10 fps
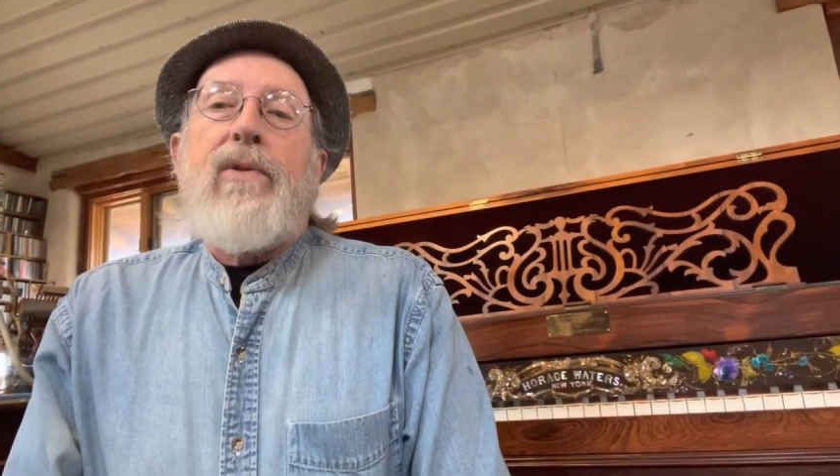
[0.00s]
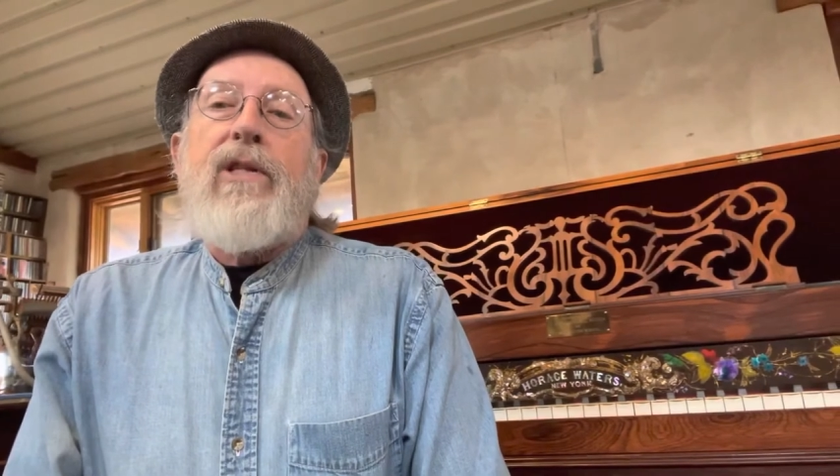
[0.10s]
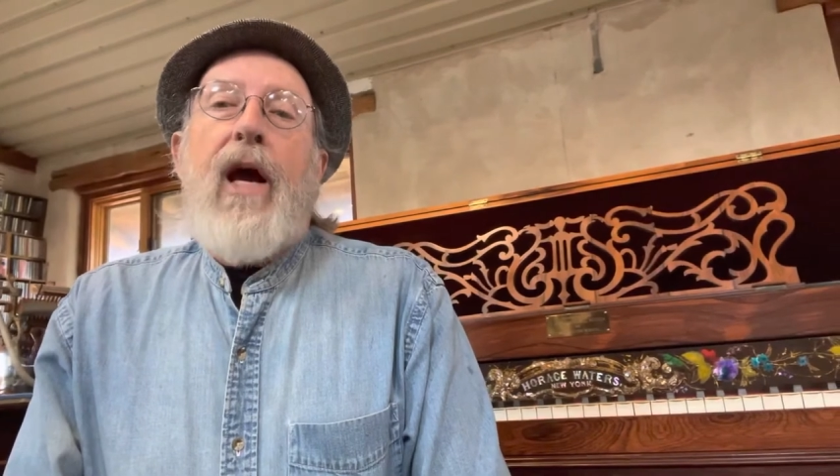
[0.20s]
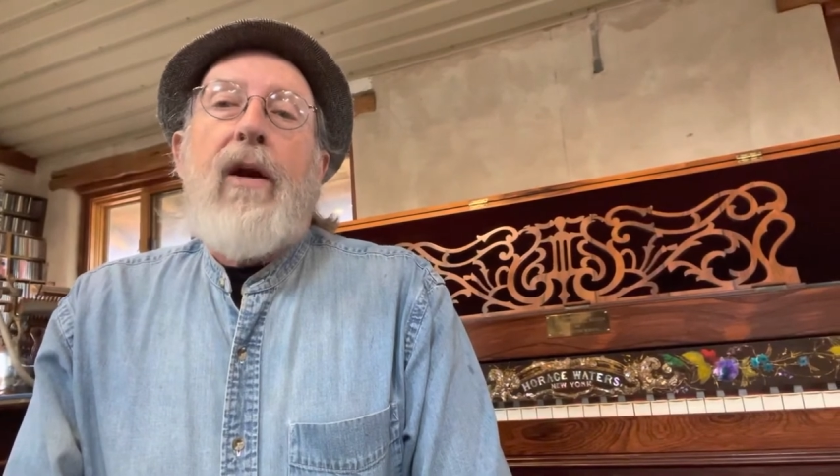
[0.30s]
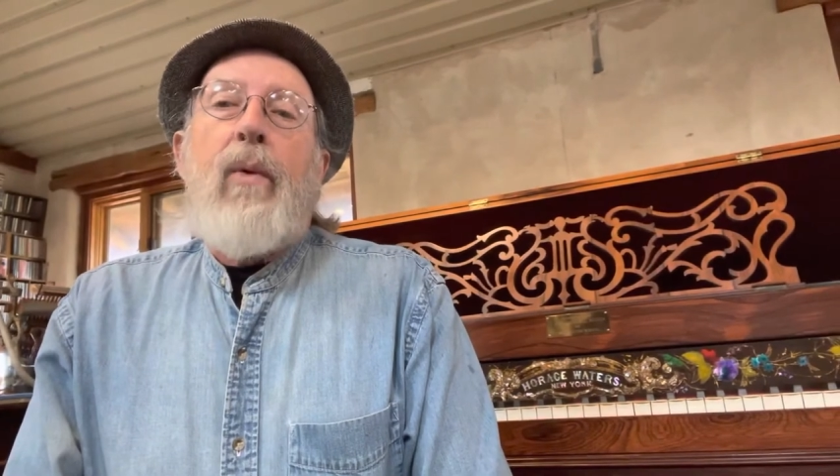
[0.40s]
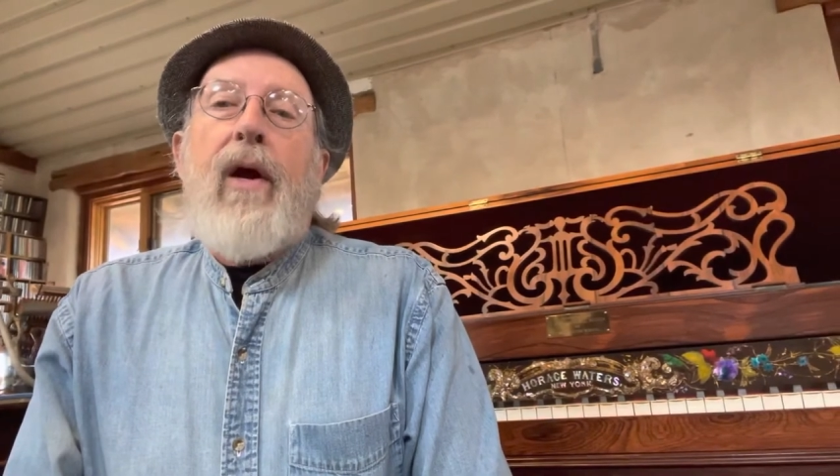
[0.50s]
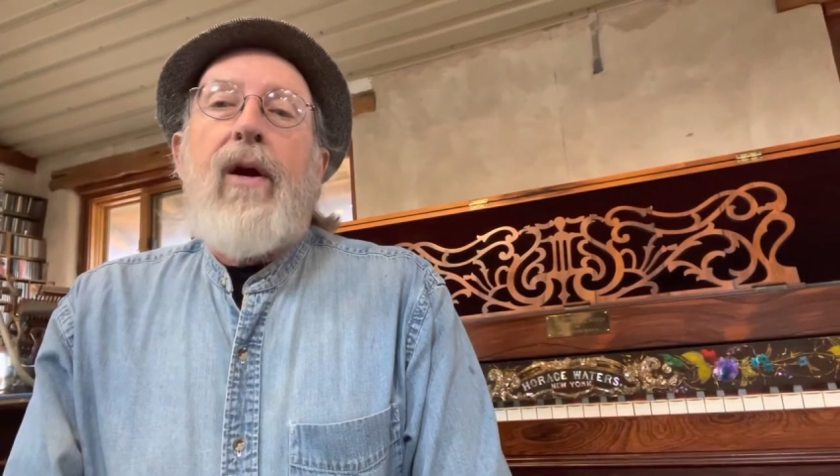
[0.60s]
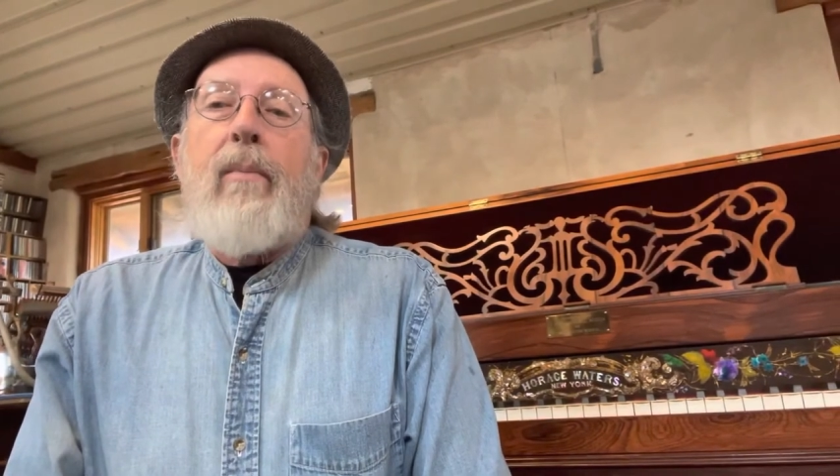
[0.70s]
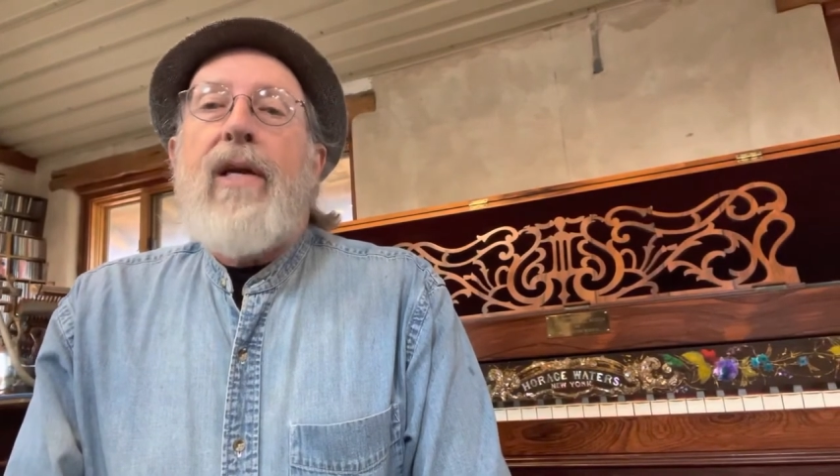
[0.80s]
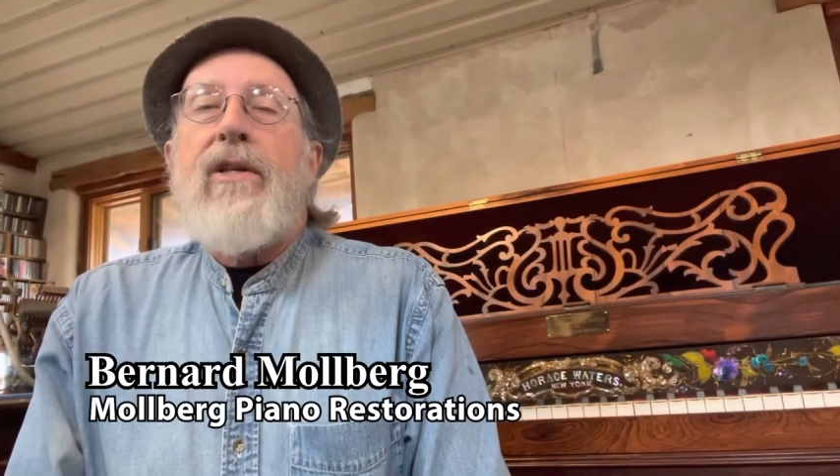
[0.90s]
Steinway or
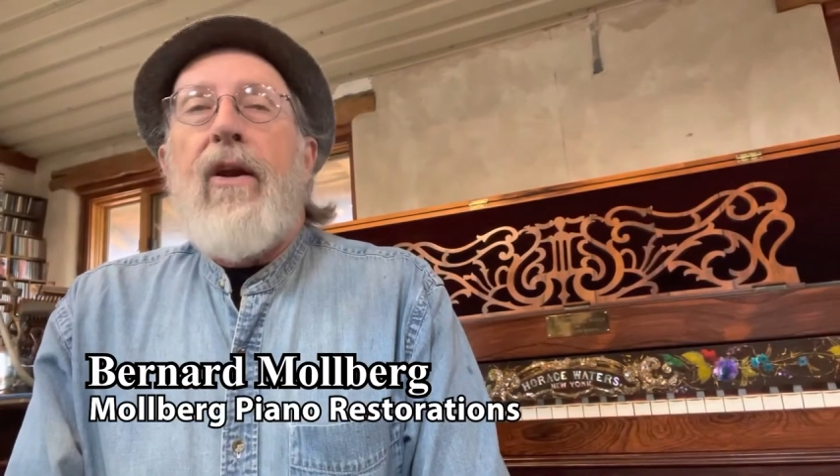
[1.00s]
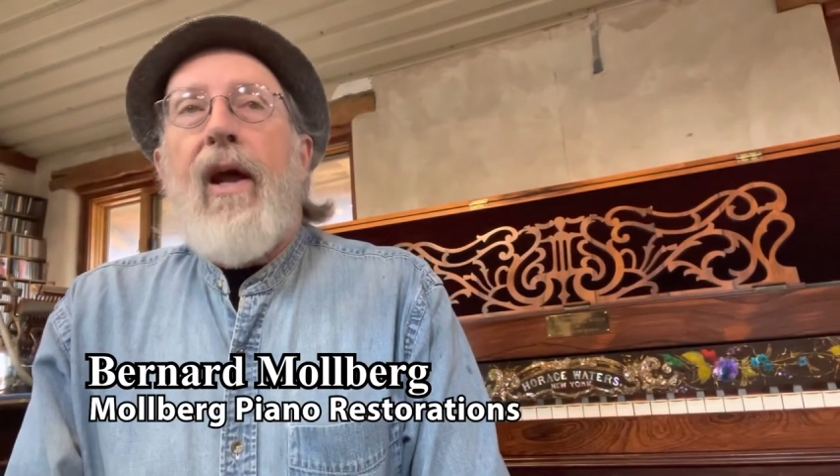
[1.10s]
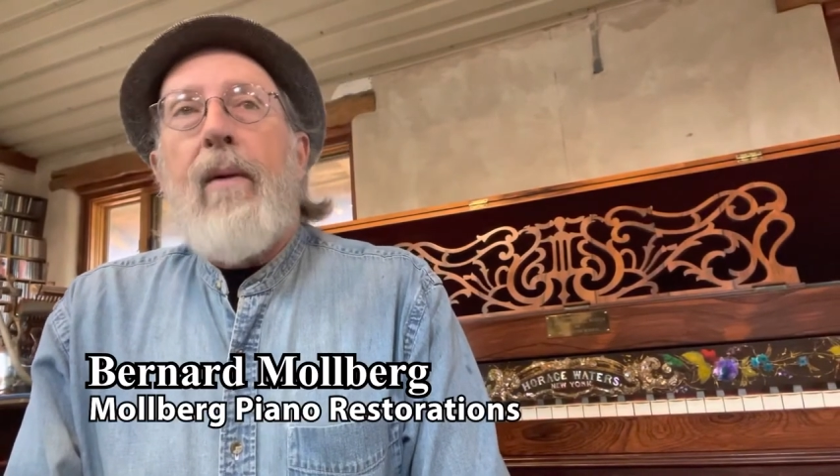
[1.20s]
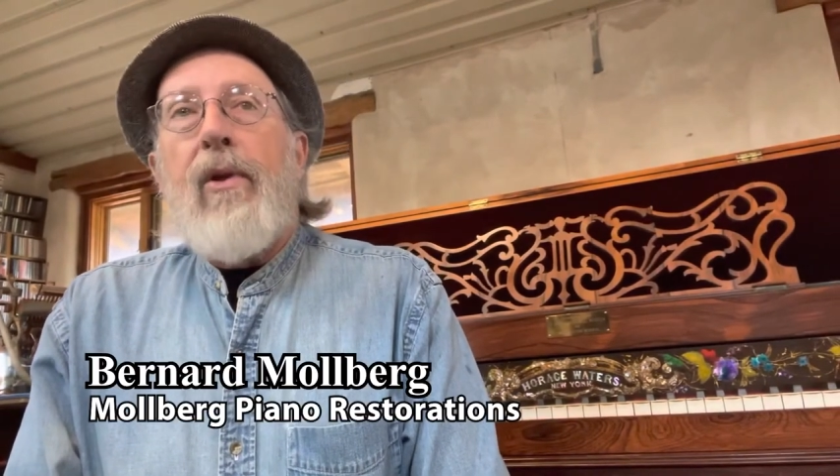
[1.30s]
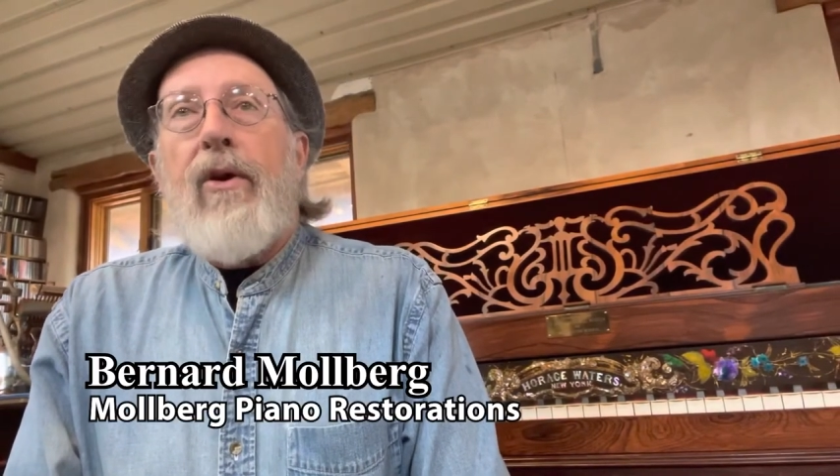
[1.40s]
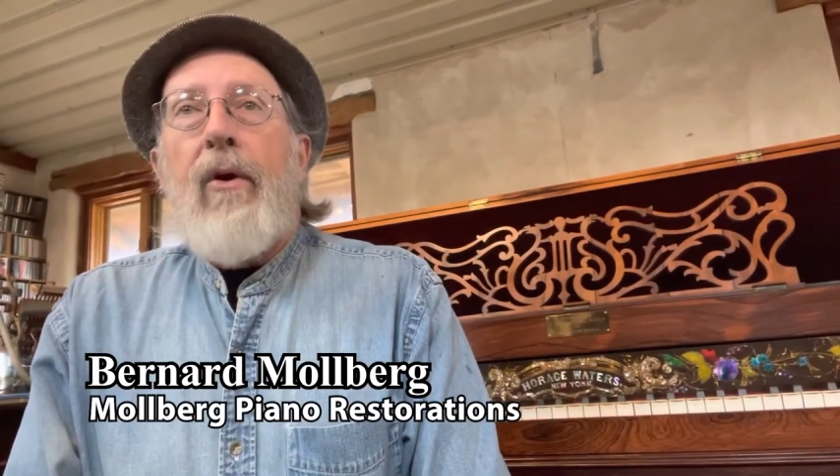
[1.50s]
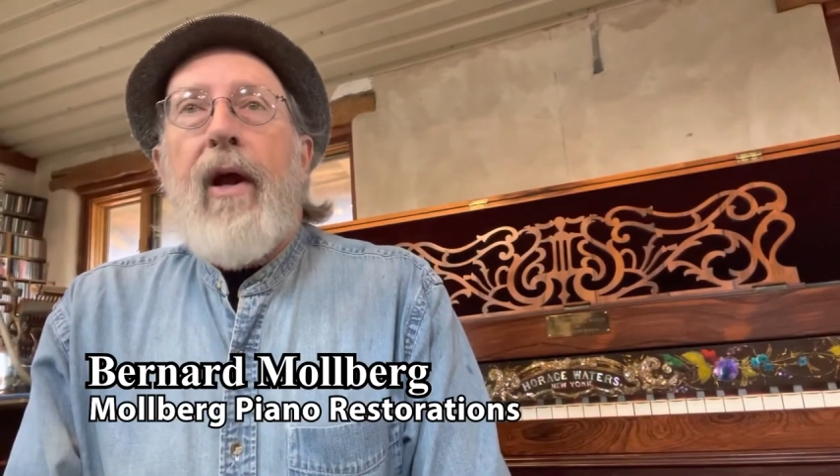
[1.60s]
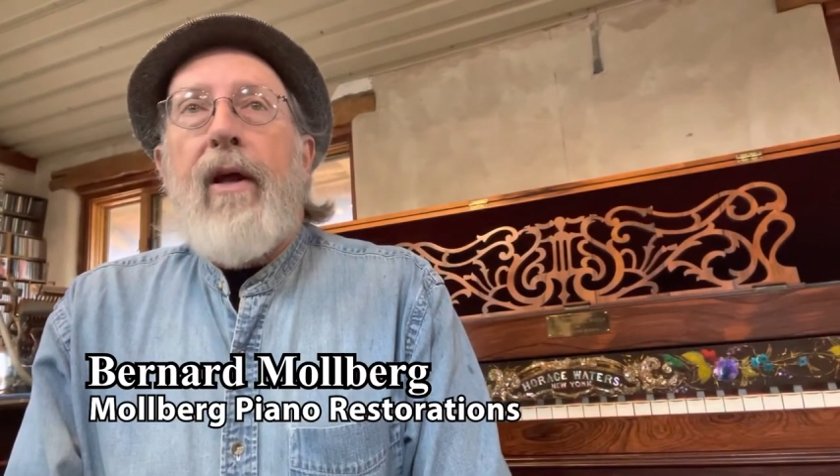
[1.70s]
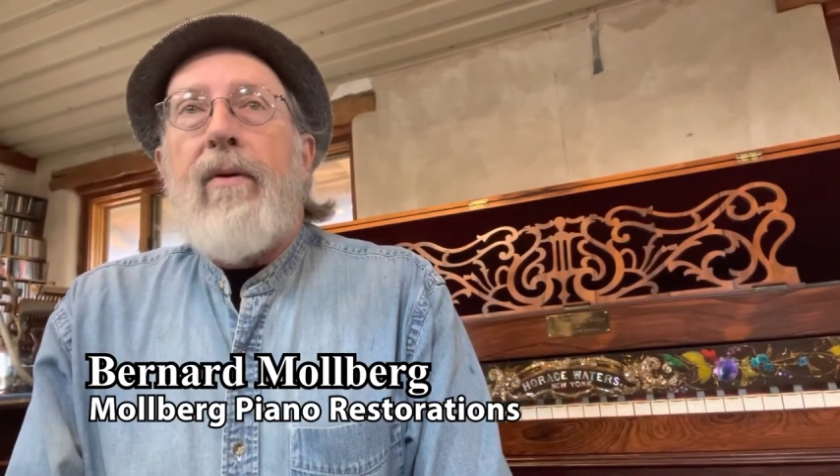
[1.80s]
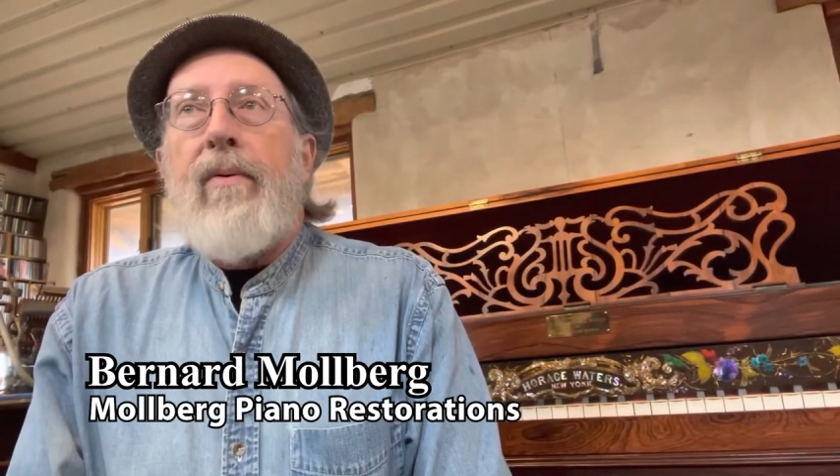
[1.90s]
Mason and Hamlin
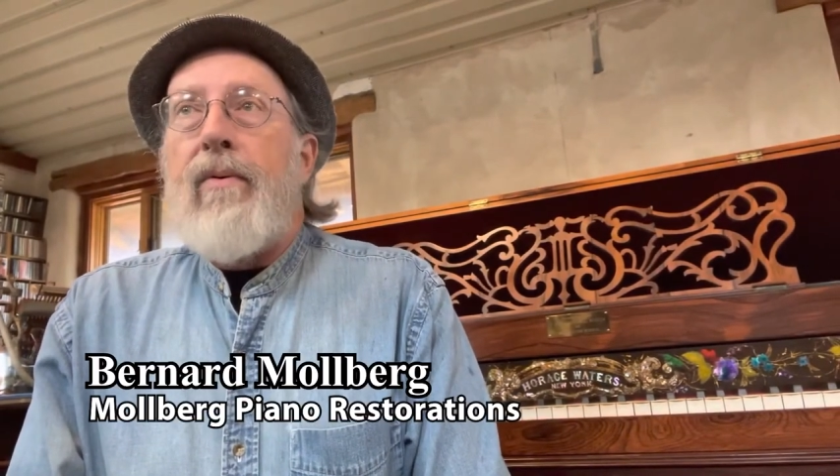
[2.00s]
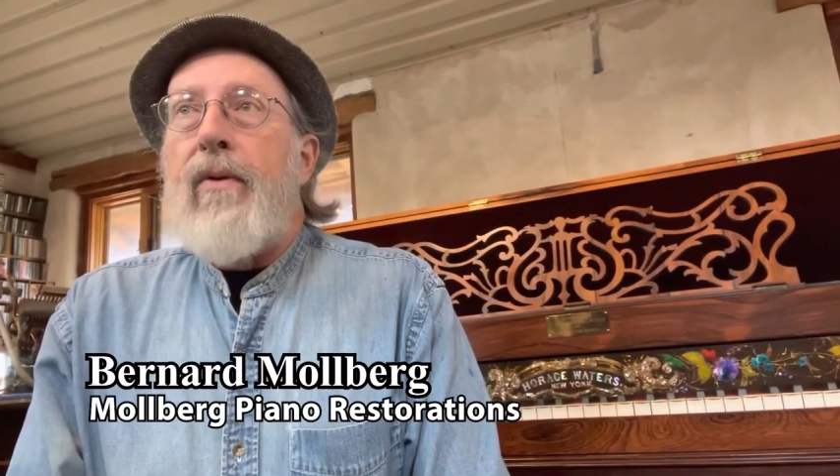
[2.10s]
Grand